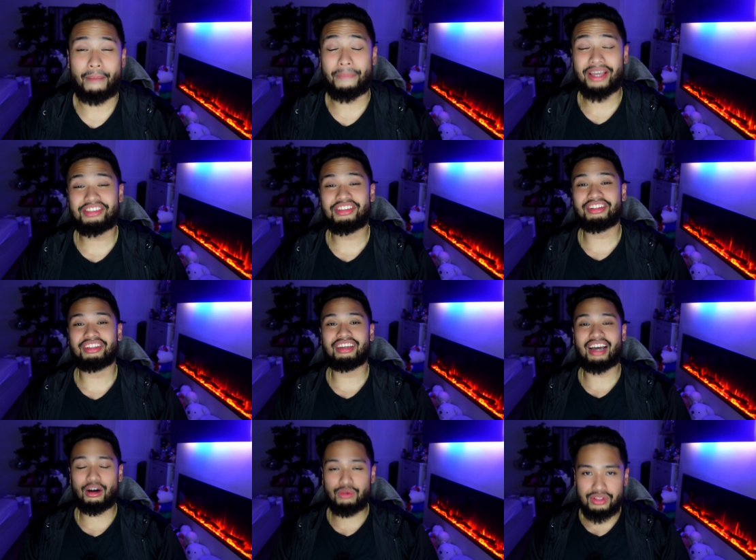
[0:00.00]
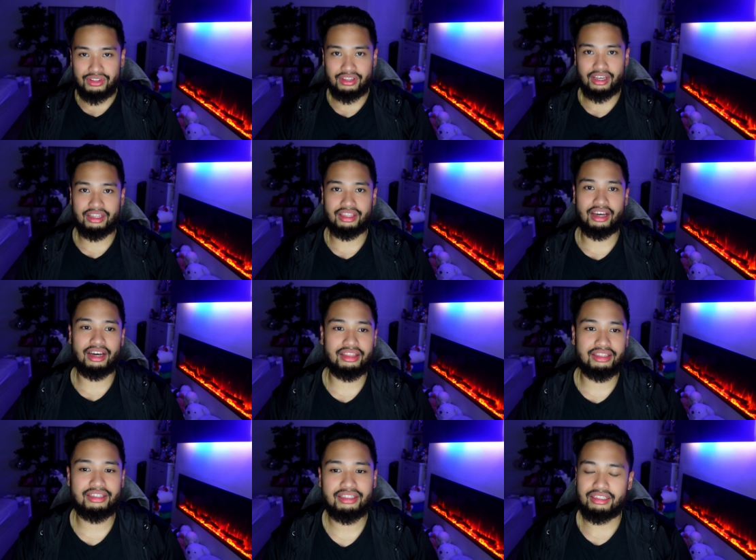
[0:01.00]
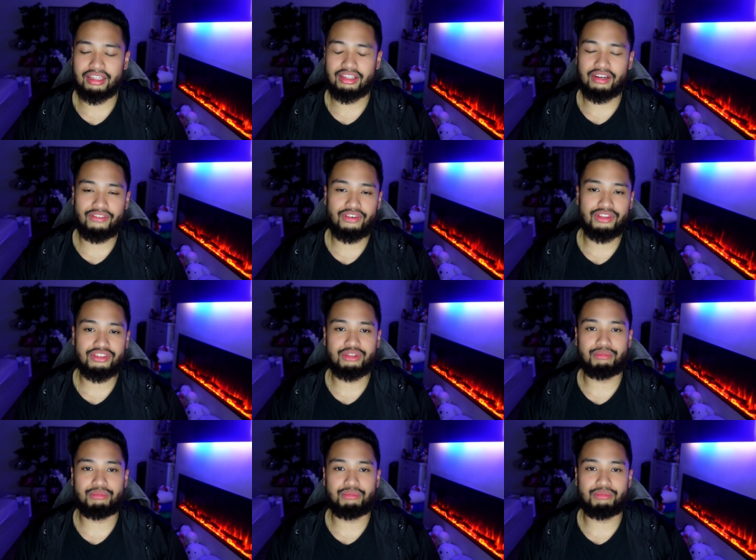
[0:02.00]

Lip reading: Basically, I would say that the difference